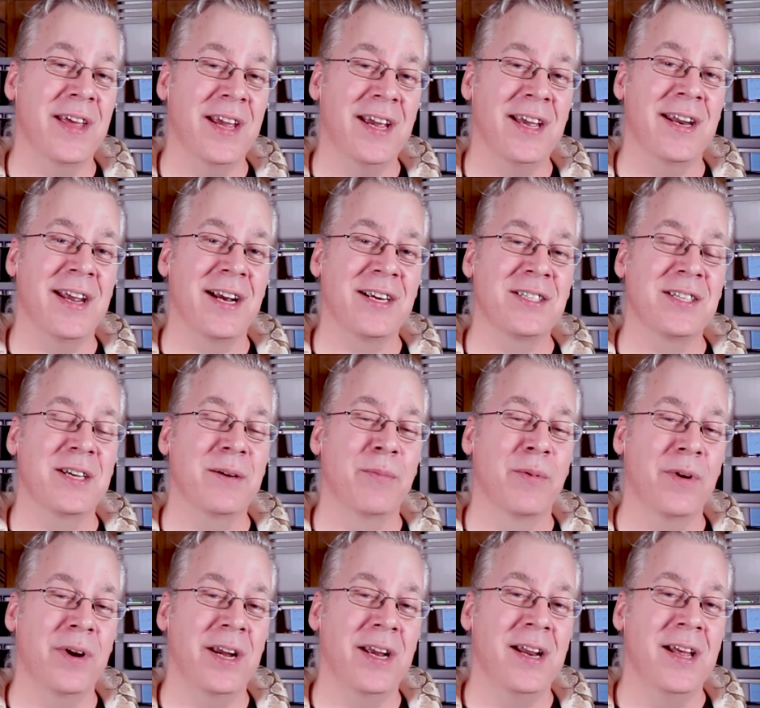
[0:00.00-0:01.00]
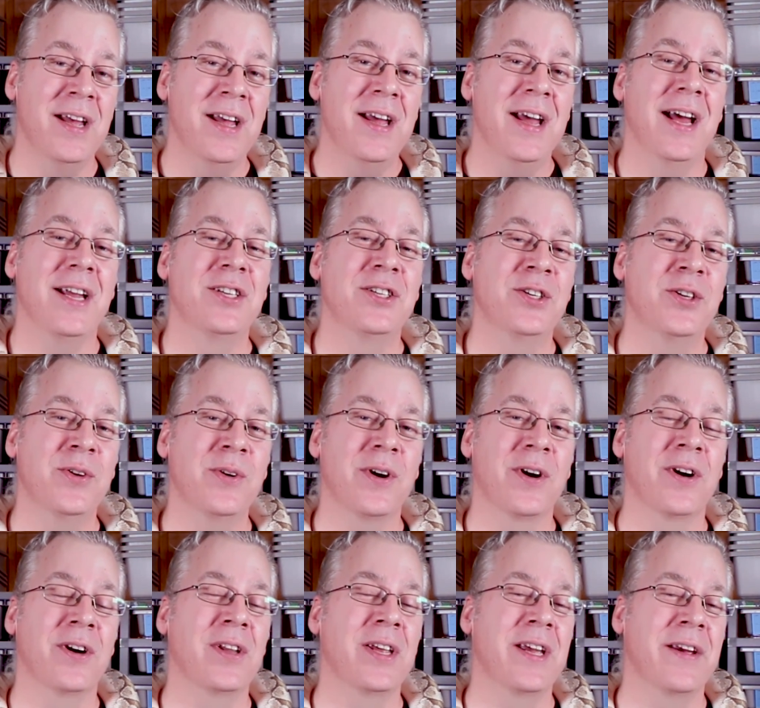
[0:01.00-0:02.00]
They can actually breed at too
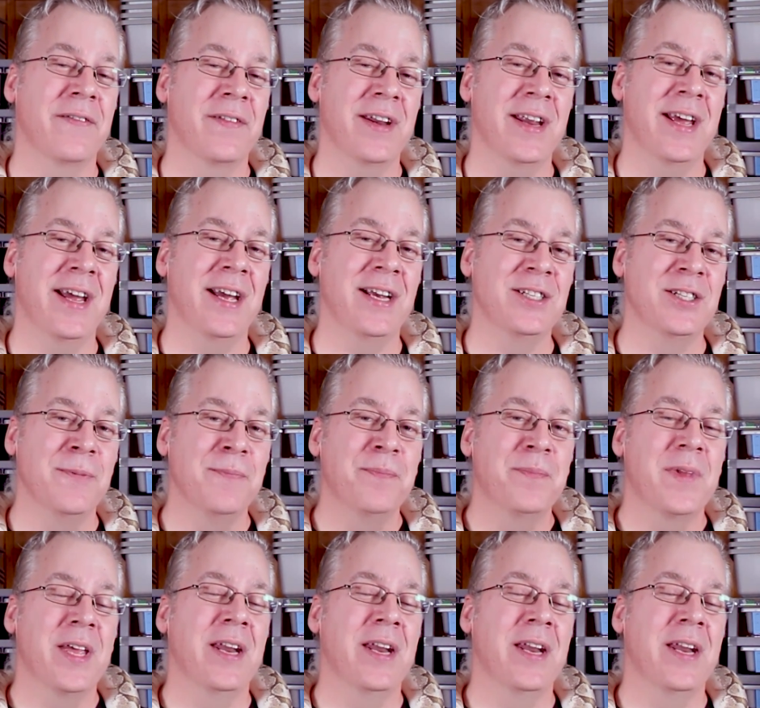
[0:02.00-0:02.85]
early of an age,